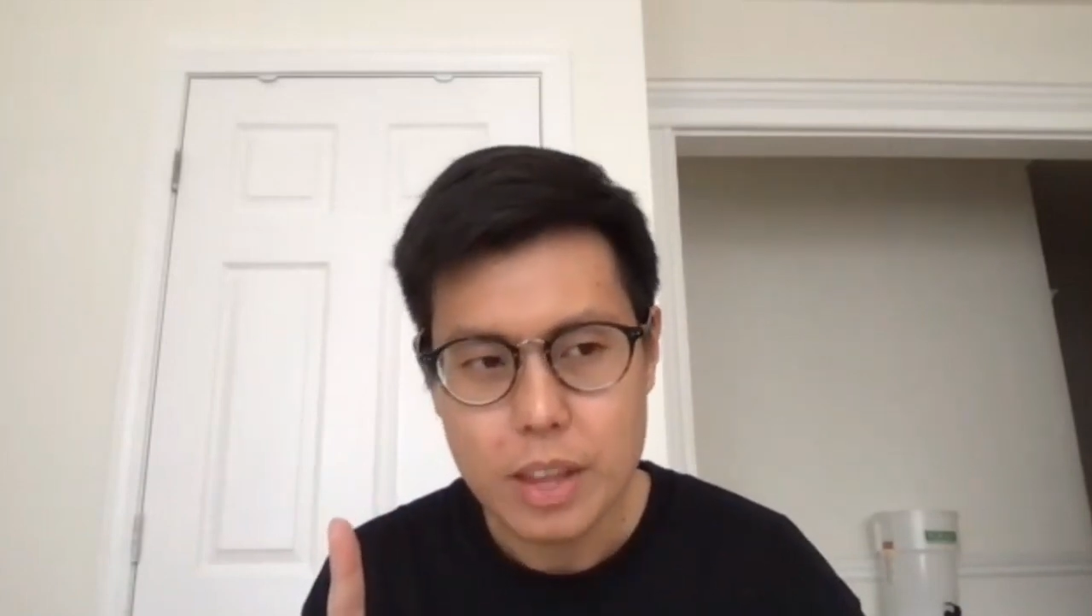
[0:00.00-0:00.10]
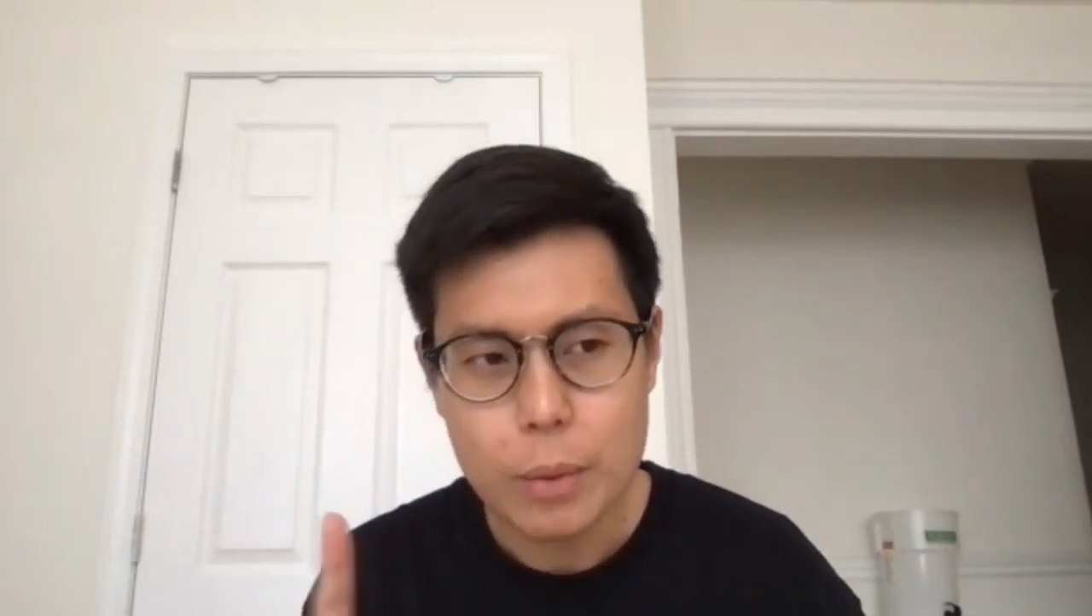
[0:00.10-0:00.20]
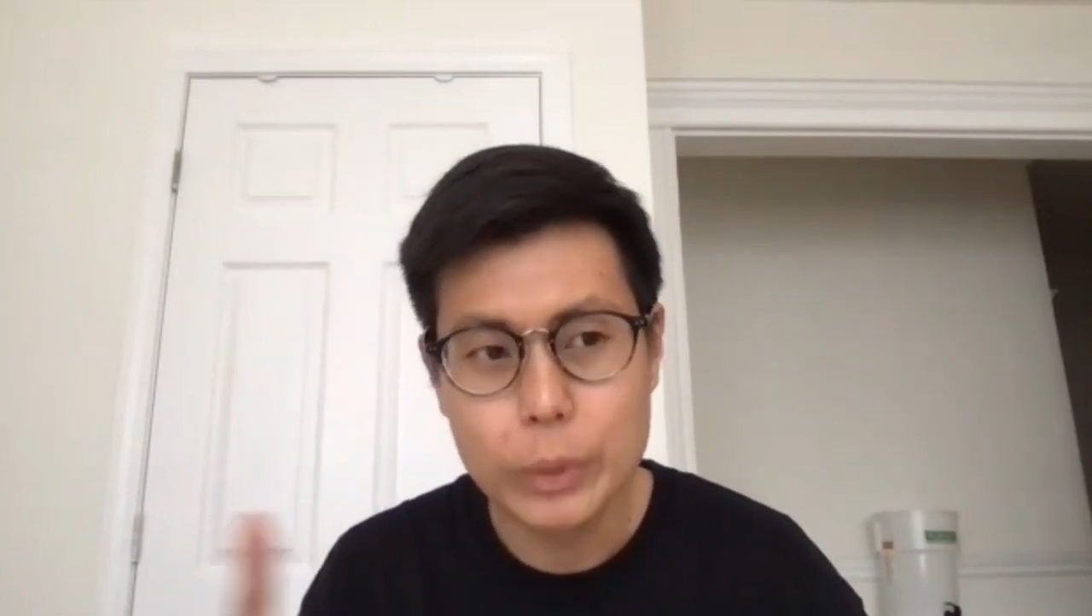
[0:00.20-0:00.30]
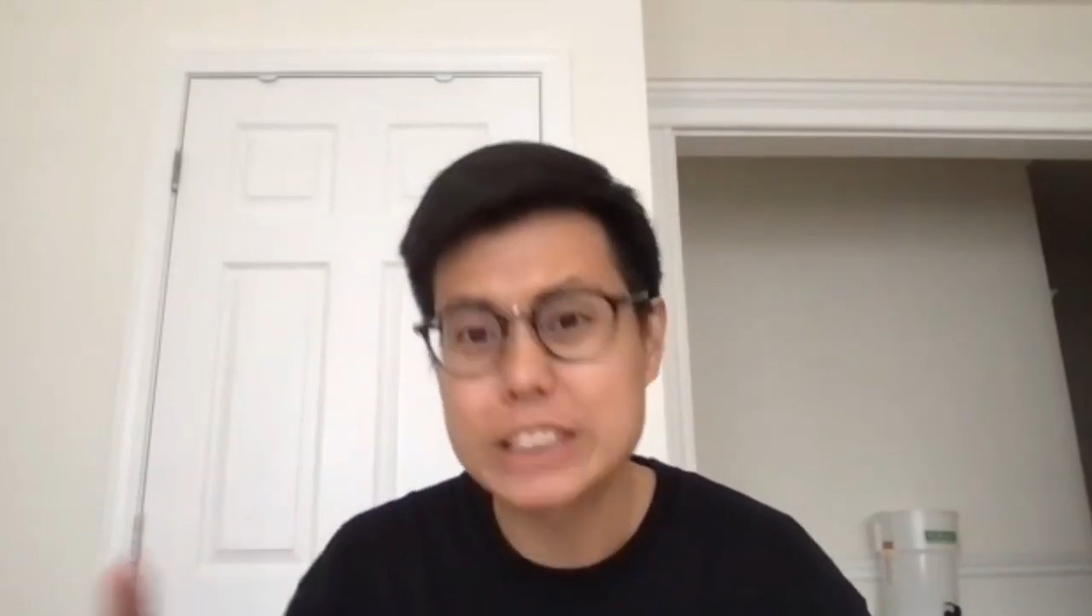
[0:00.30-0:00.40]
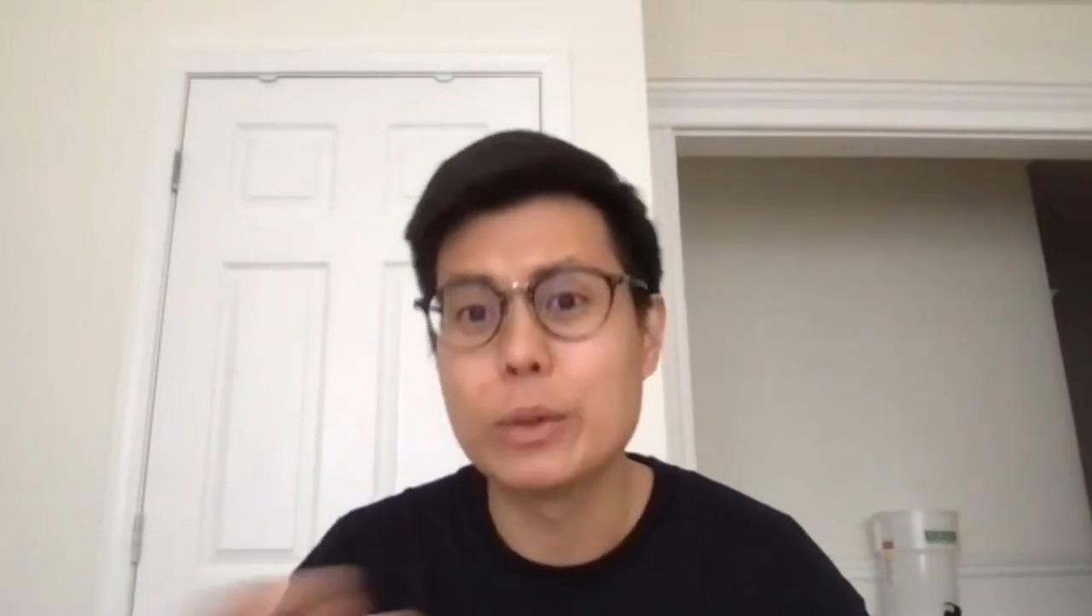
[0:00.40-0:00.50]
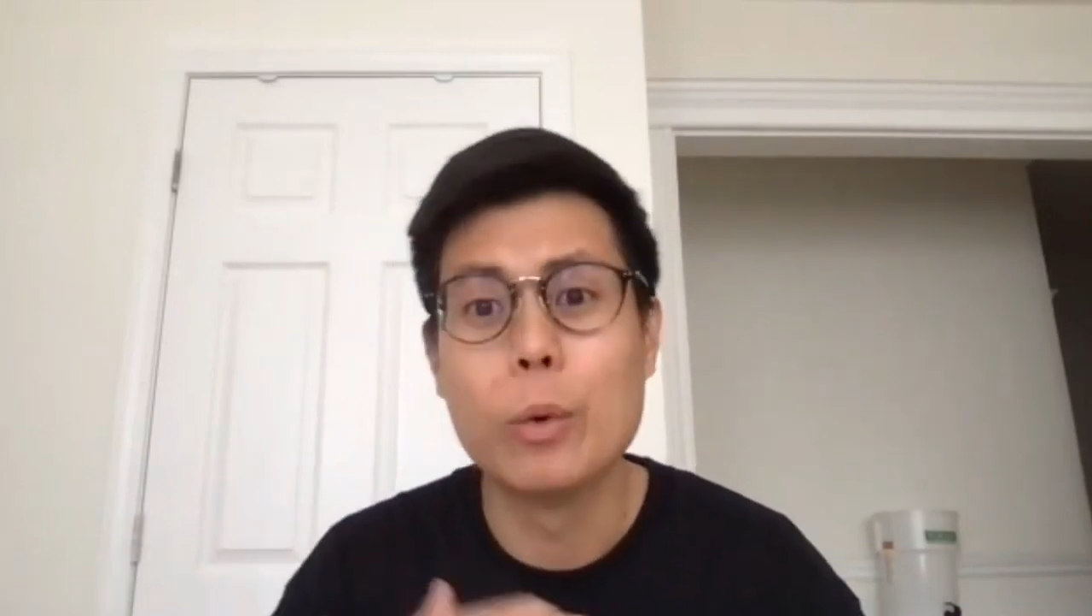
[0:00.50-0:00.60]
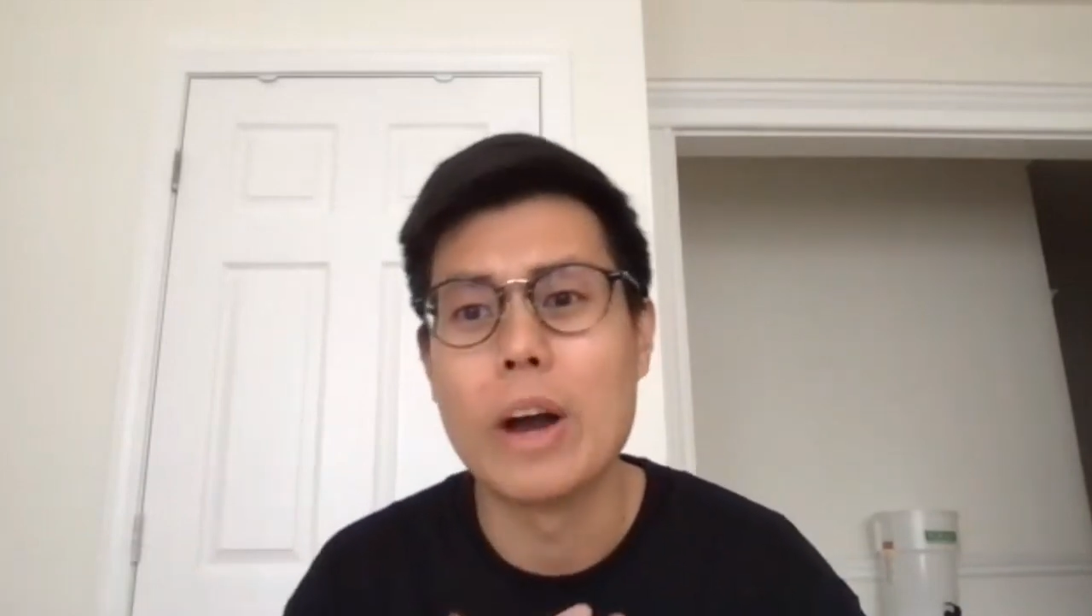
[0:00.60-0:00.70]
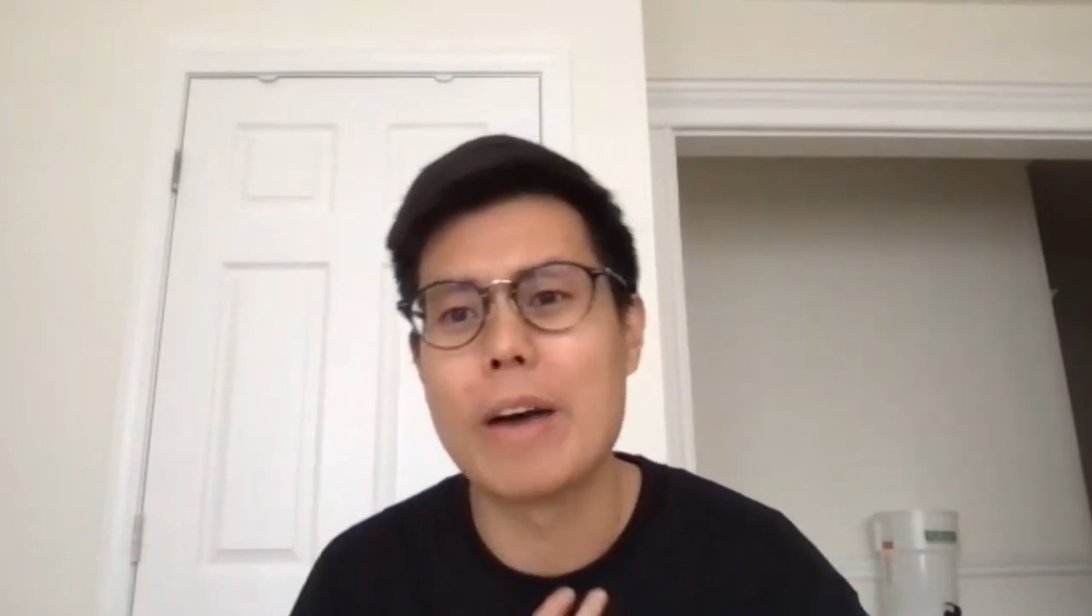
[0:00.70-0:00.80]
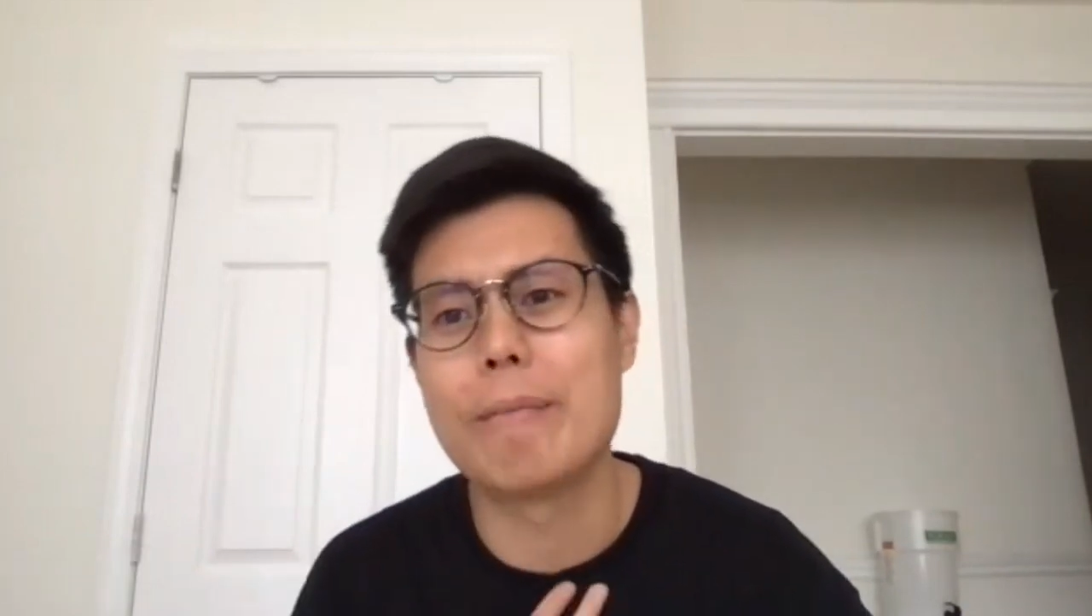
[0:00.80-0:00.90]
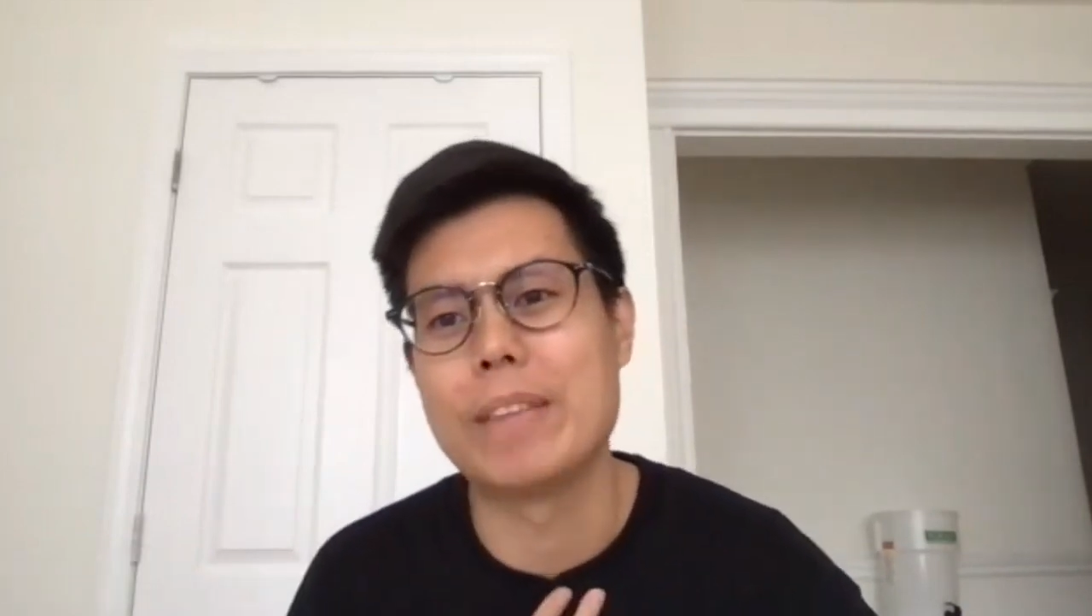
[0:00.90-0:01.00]
which who
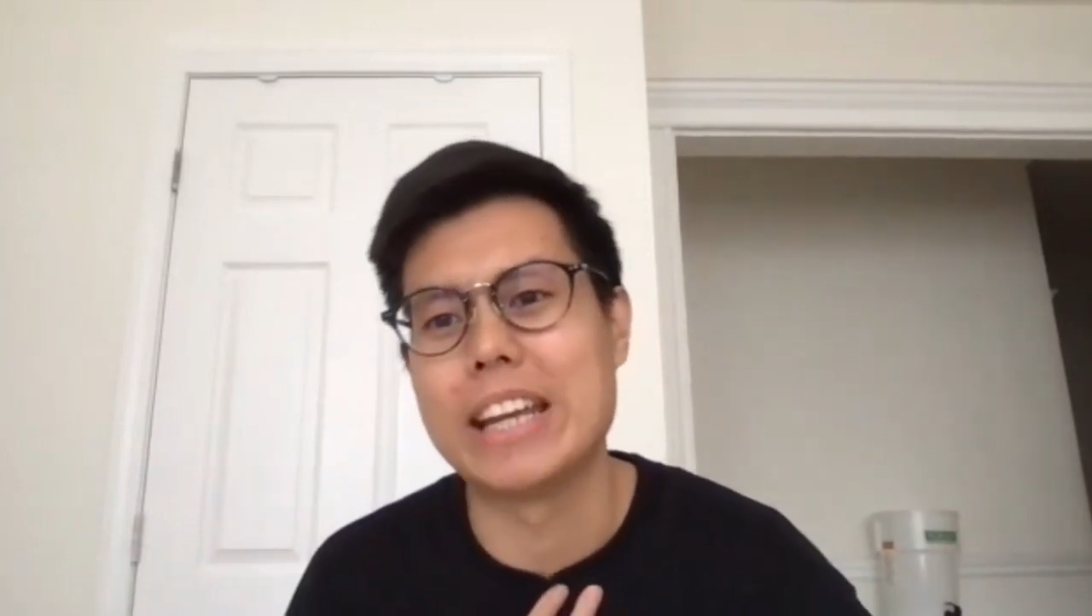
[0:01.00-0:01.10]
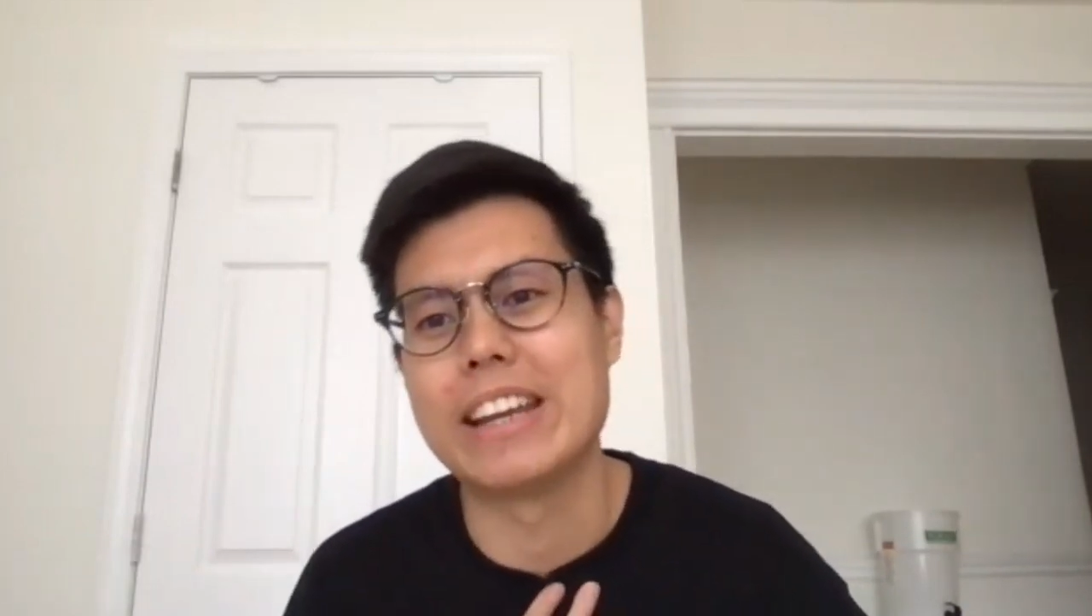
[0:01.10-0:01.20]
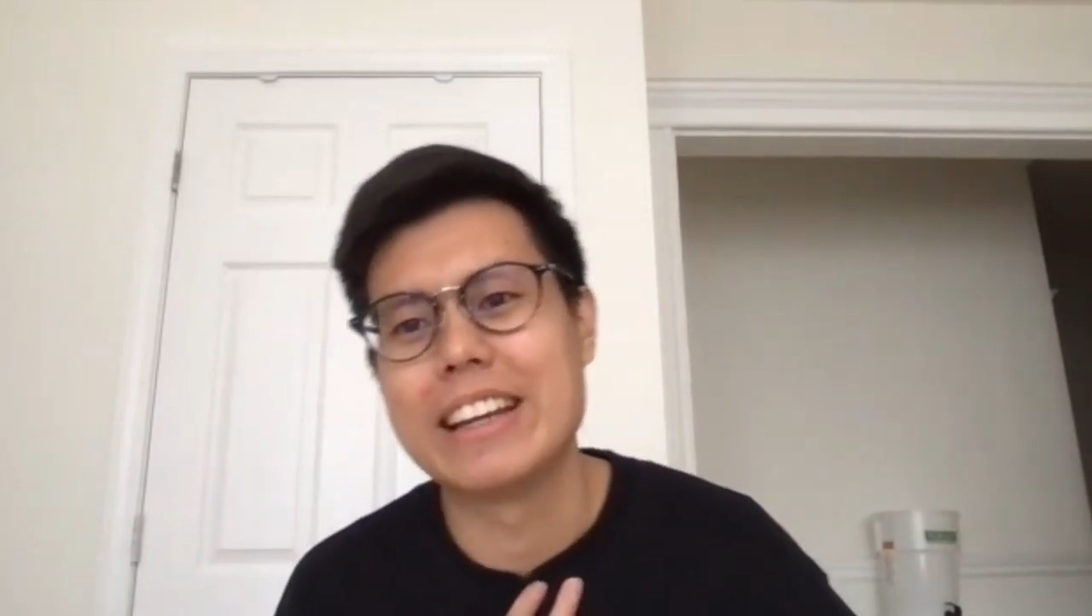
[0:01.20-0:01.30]
helped me